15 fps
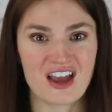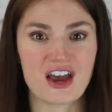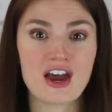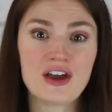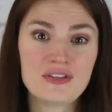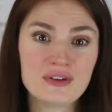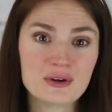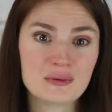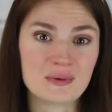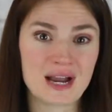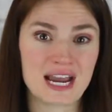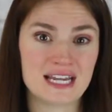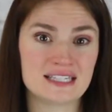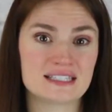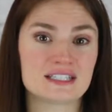
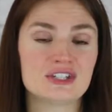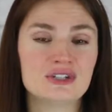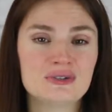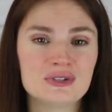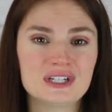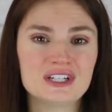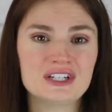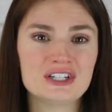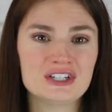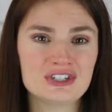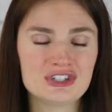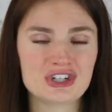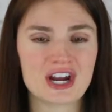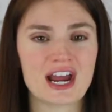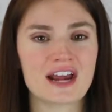Otherwise, you can
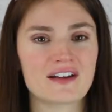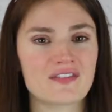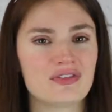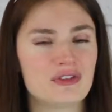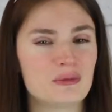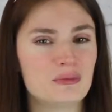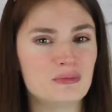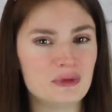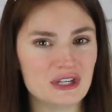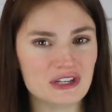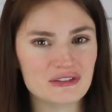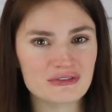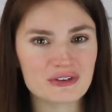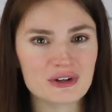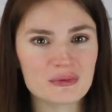contract the be
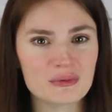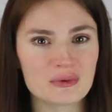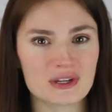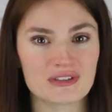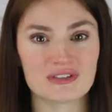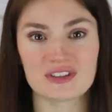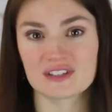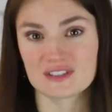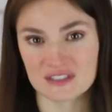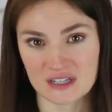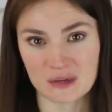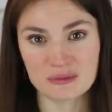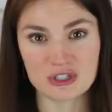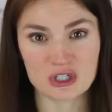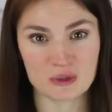verb with the
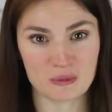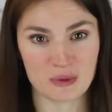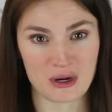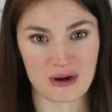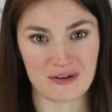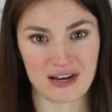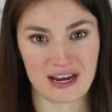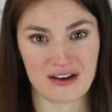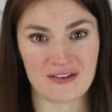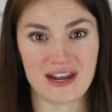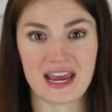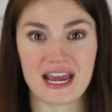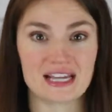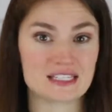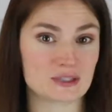subject pronoun
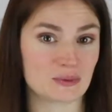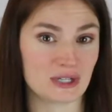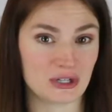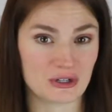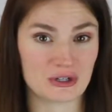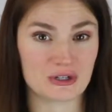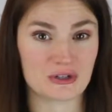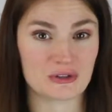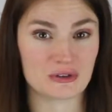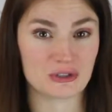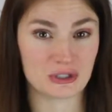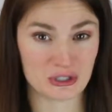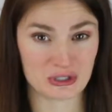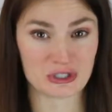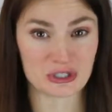as we
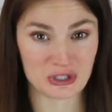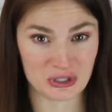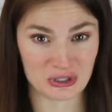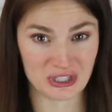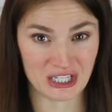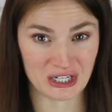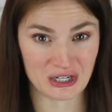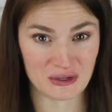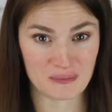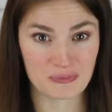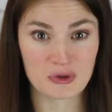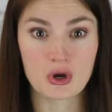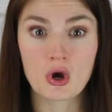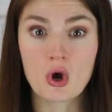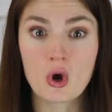learned earlier.
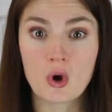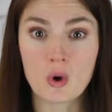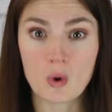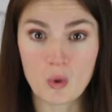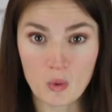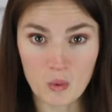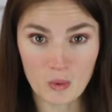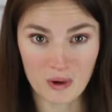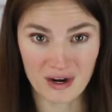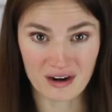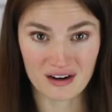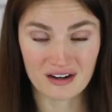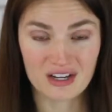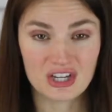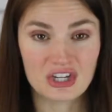
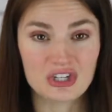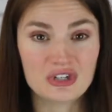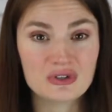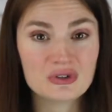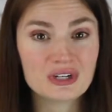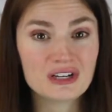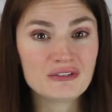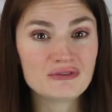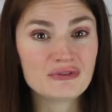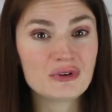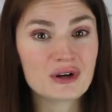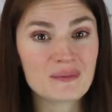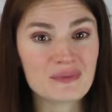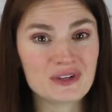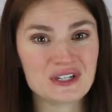Or you can
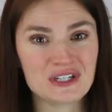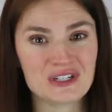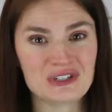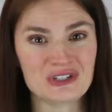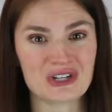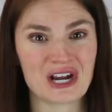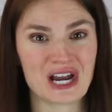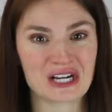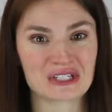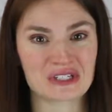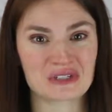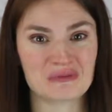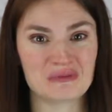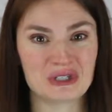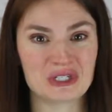form the
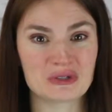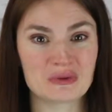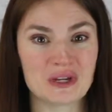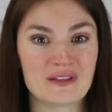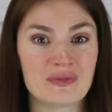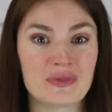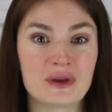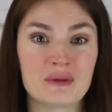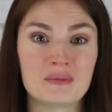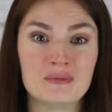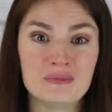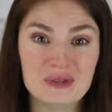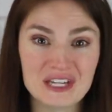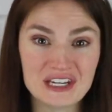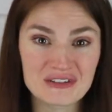contraction between the
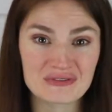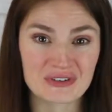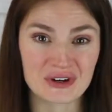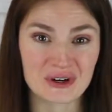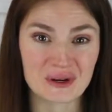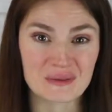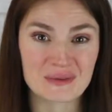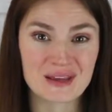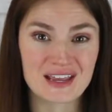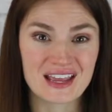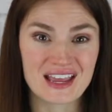be verb